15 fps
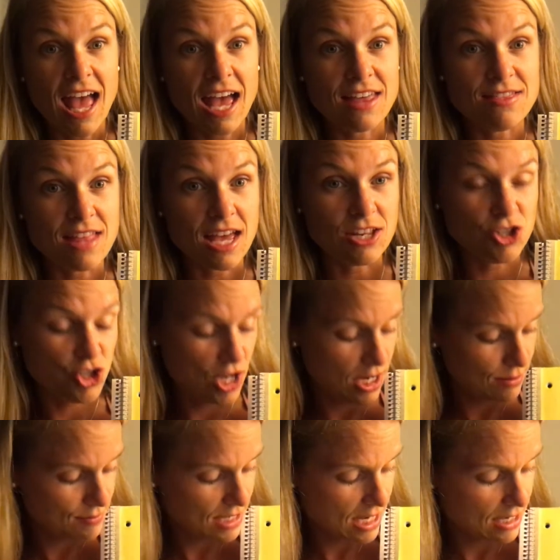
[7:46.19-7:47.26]
and then
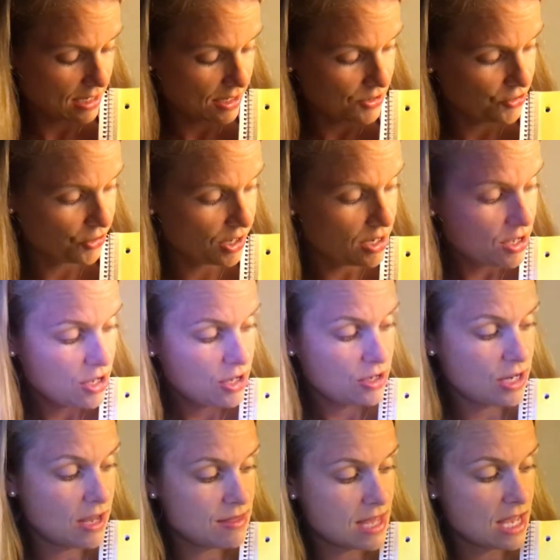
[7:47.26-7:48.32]
James had 100
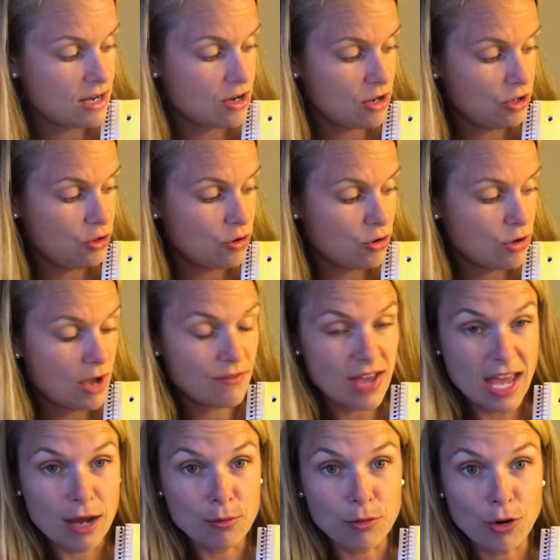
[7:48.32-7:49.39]
and then, you know, you have
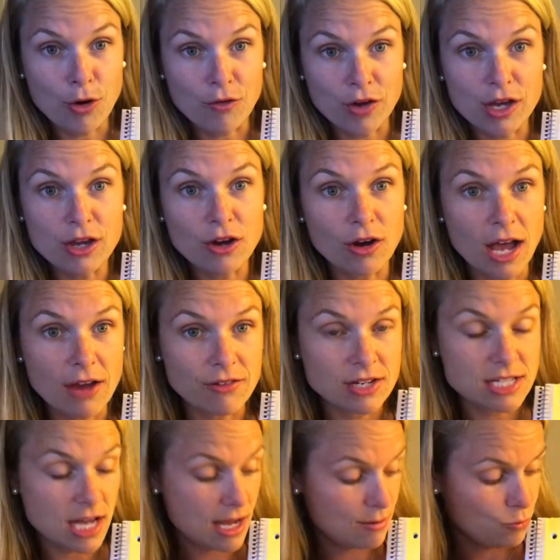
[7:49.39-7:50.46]
Amber over here, every
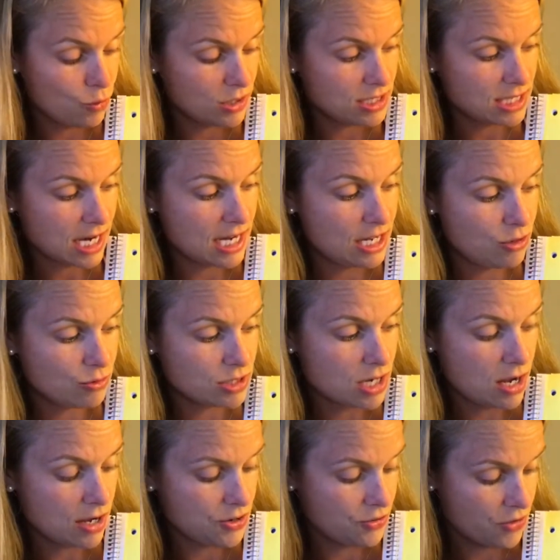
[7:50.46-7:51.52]
time one side equals
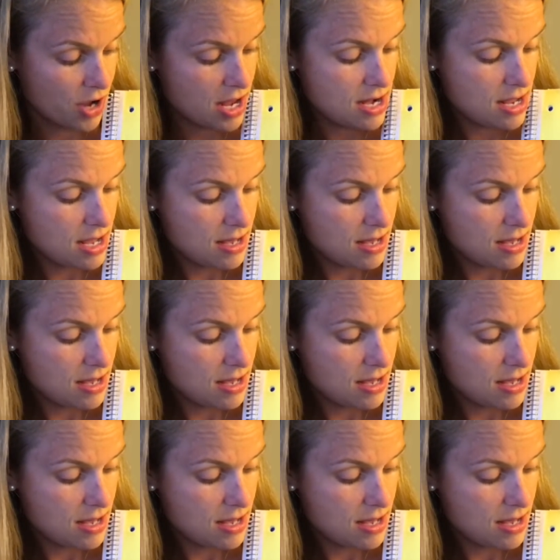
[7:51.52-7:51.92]
100,